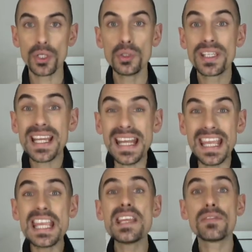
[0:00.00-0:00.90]
You can
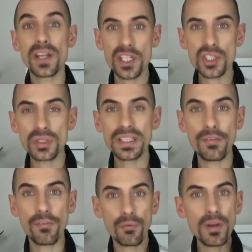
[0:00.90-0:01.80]
even enjoy the
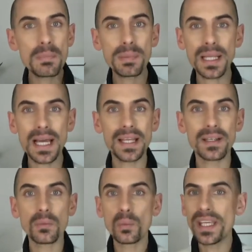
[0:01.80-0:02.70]
free
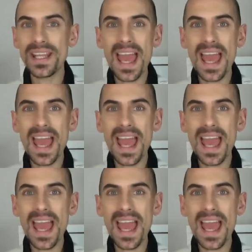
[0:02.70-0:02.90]
plan with